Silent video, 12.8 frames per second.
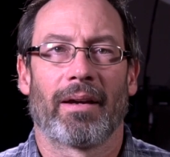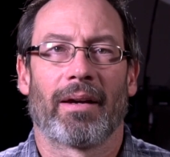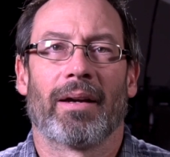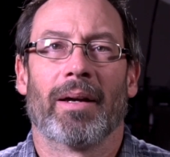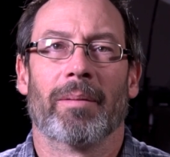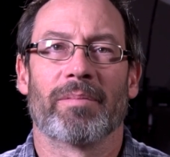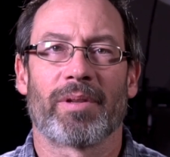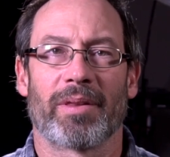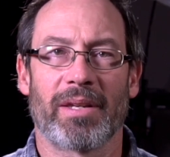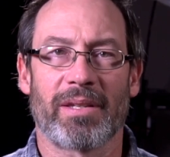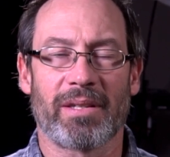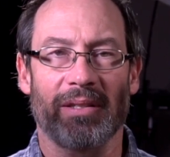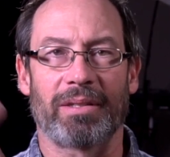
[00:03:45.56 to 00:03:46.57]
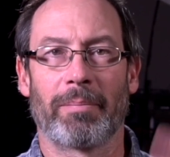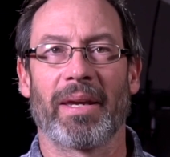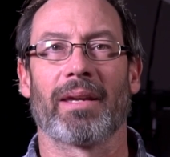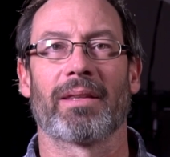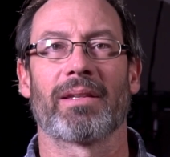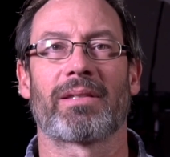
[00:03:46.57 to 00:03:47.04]
So this is
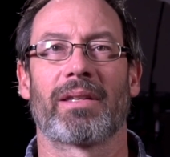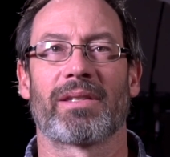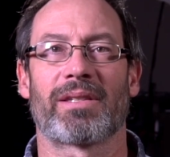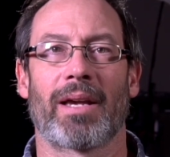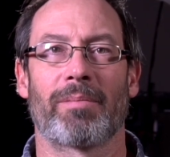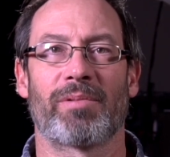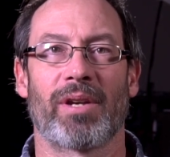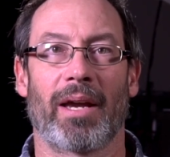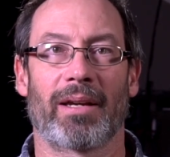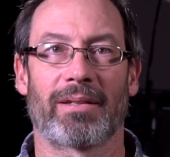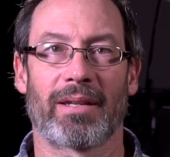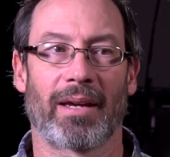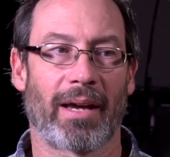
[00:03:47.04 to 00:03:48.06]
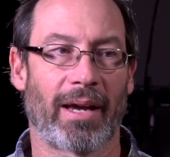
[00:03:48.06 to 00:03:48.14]
me. This is the subject.